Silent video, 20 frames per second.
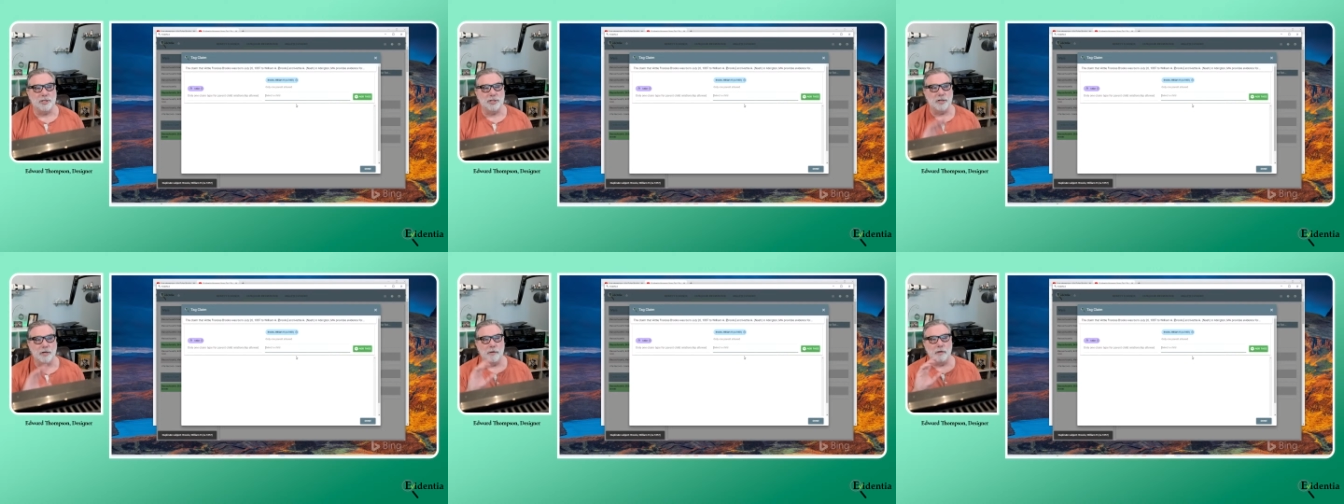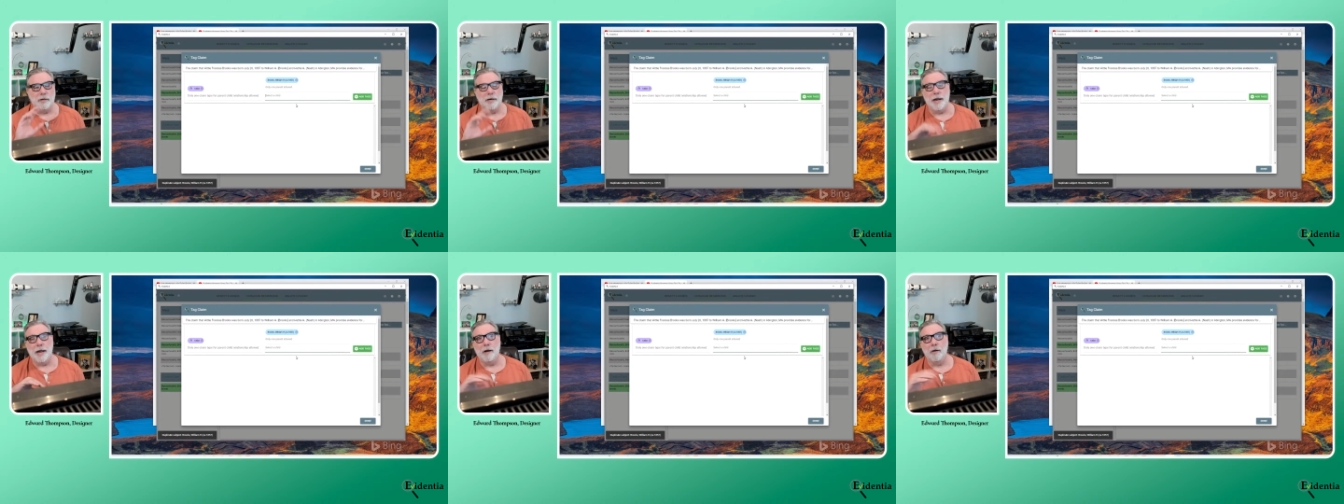
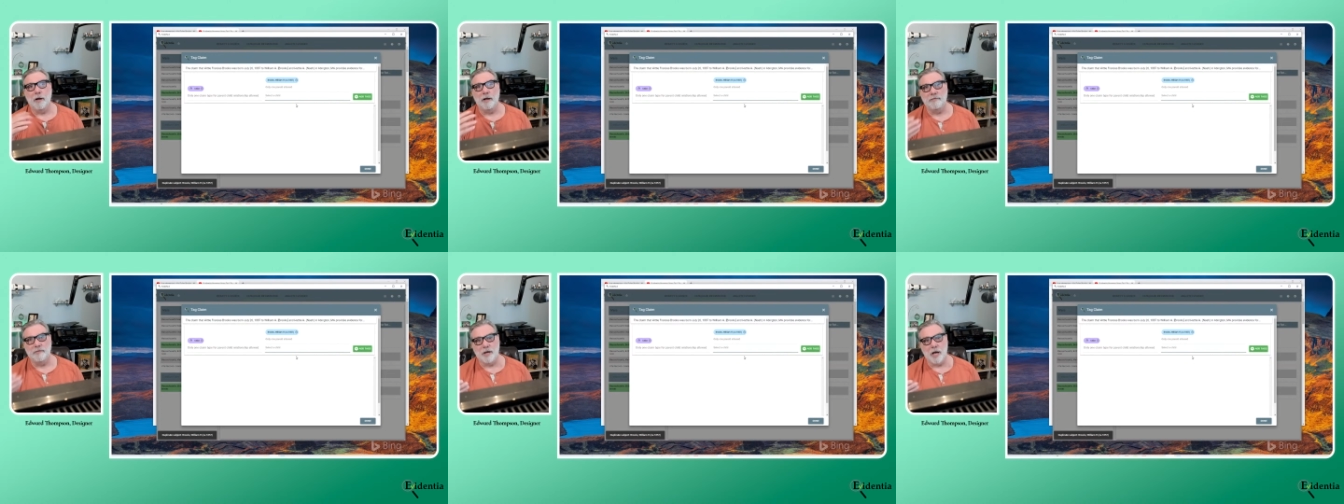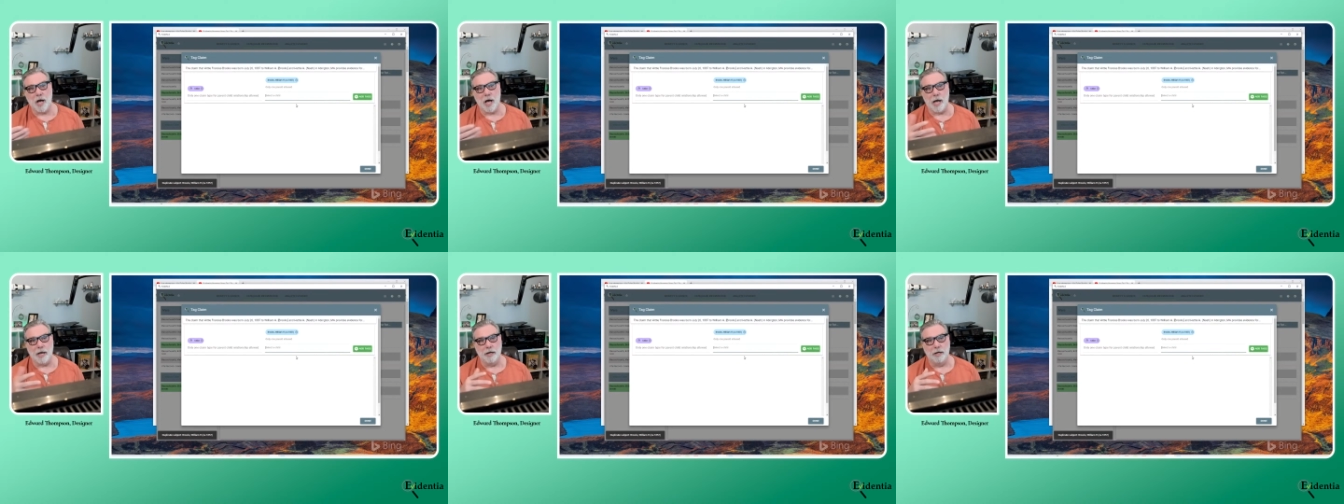so now I've
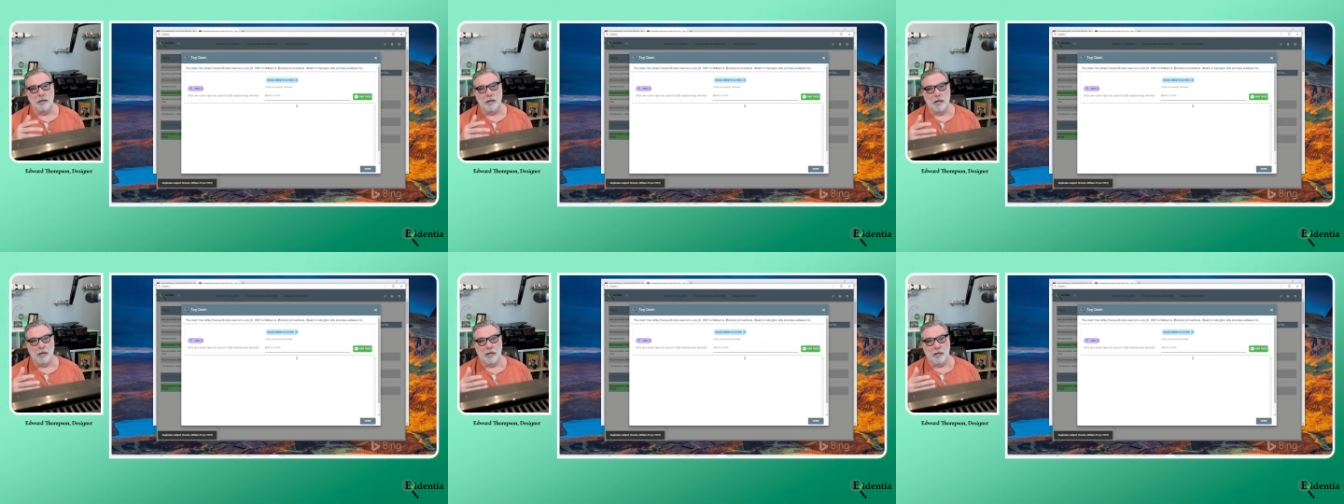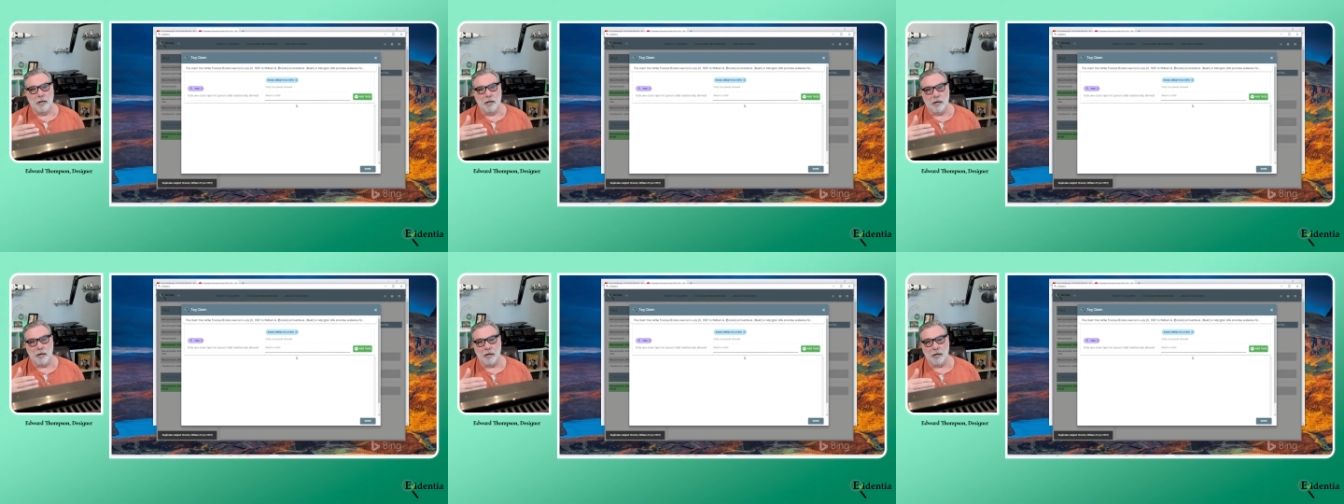got
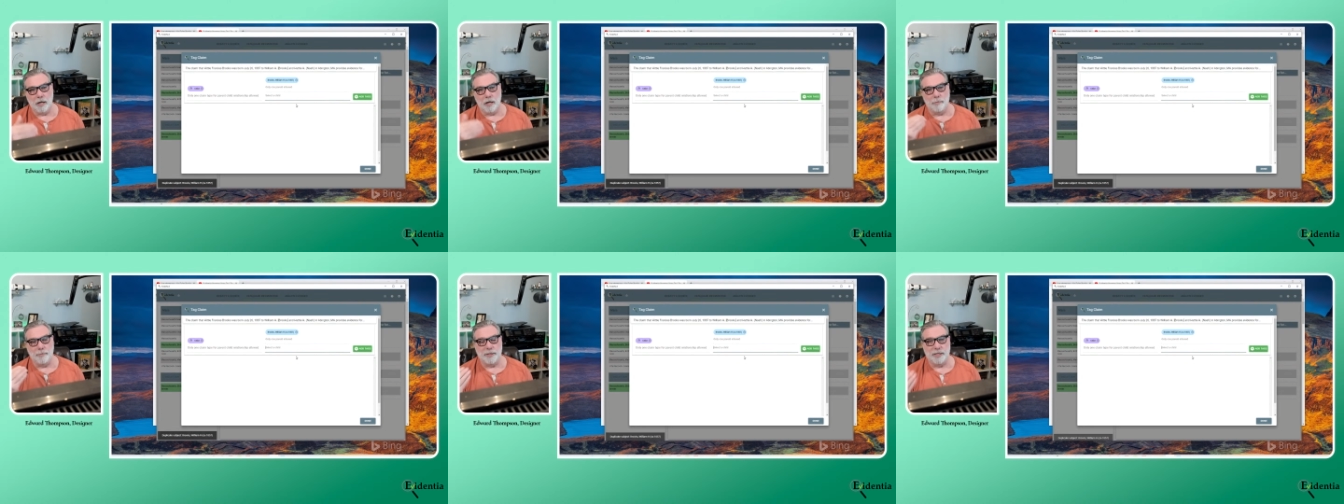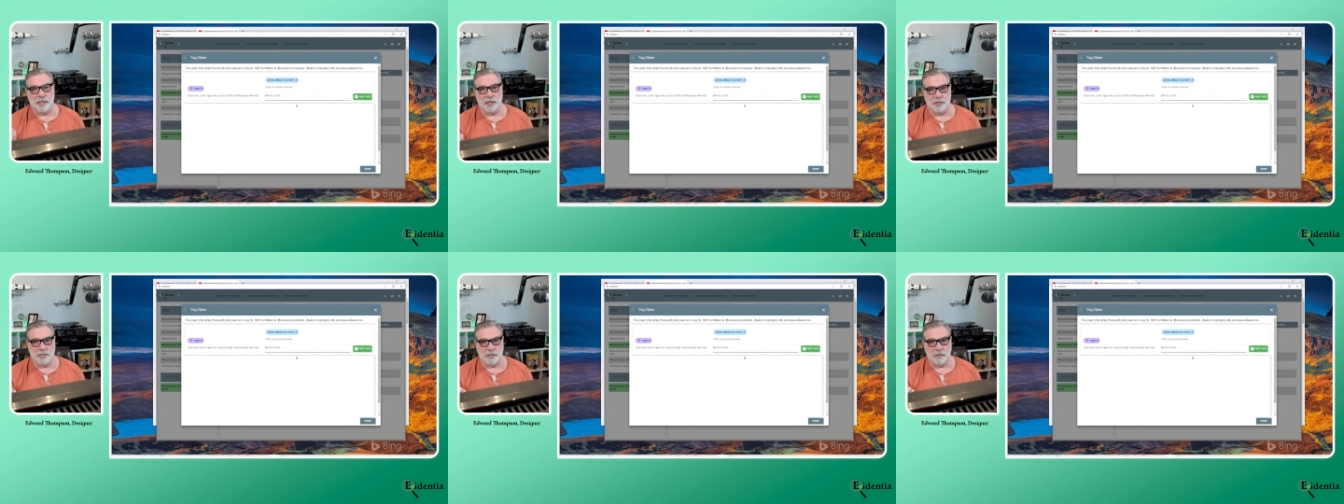uh, a
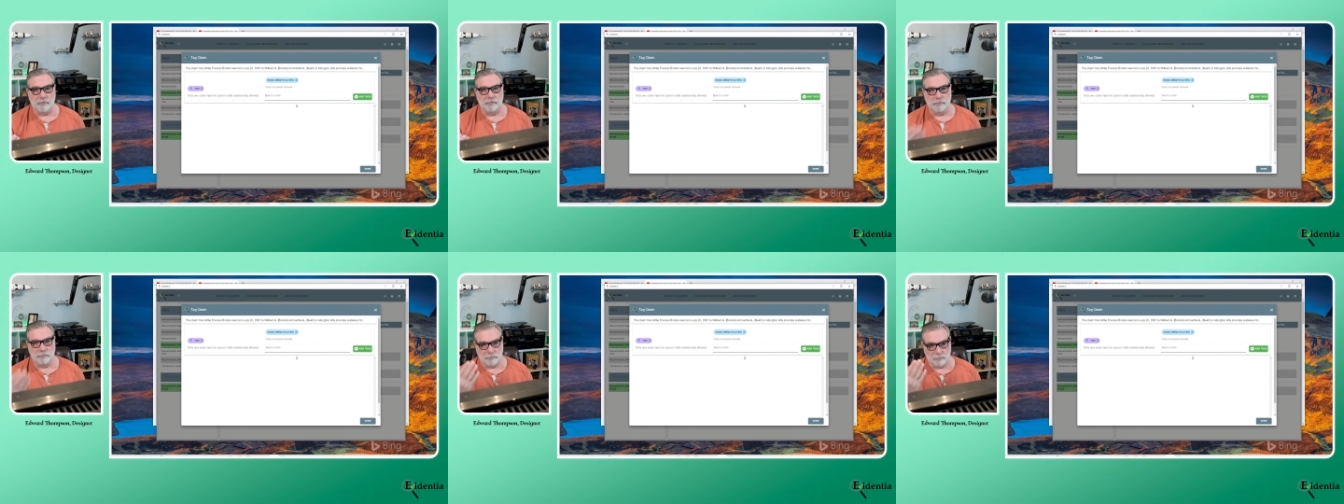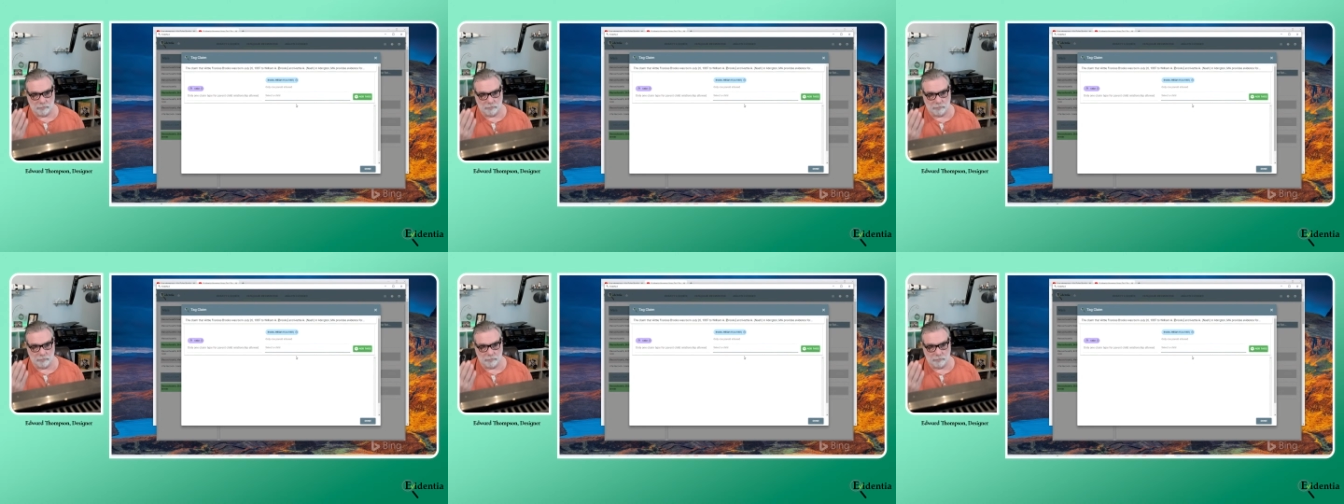potential